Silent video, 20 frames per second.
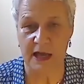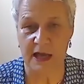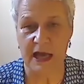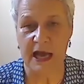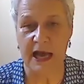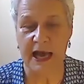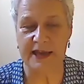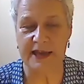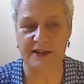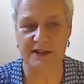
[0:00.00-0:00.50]

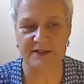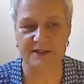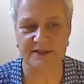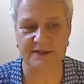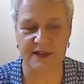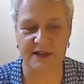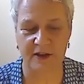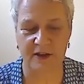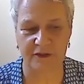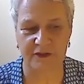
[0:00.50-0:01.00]
And it's
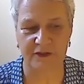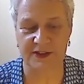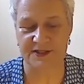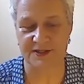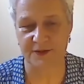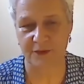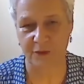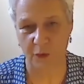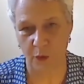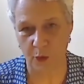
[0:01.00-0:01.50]
now fast
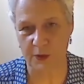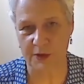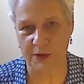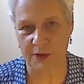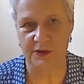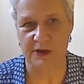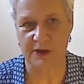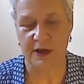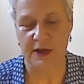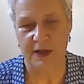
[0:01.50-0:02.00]

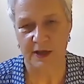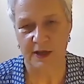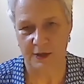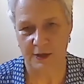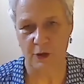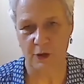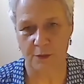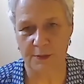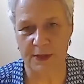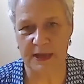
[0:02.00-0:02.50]
forward,
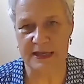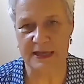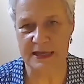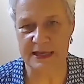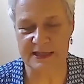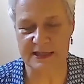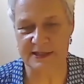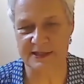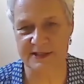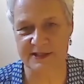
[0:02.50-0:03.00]
many
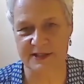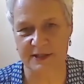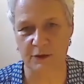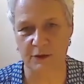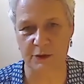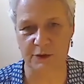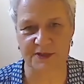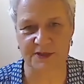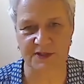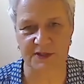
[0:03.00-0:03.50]
years, and
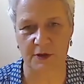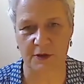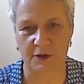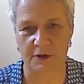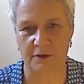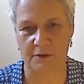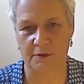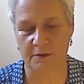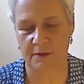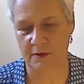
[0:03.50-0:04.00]

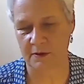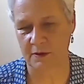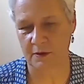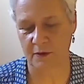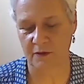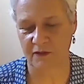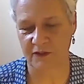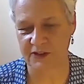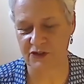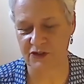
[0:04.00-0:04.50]
also,
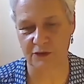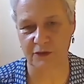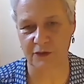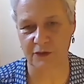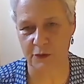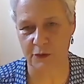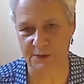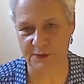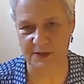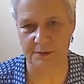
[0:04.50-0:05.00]
feature
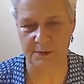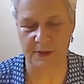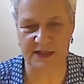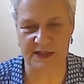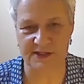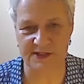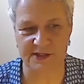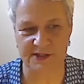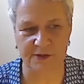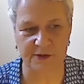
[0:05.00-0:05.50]
films and many
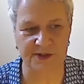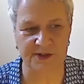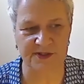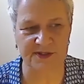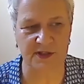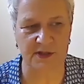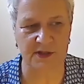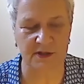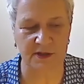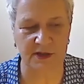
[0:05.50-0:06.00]
series
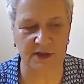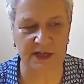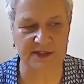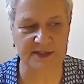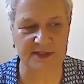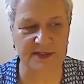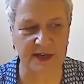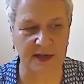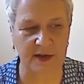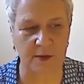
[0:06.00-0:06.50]
that Nick's
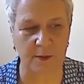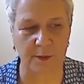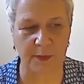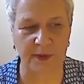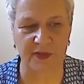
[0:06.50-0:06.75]
done, but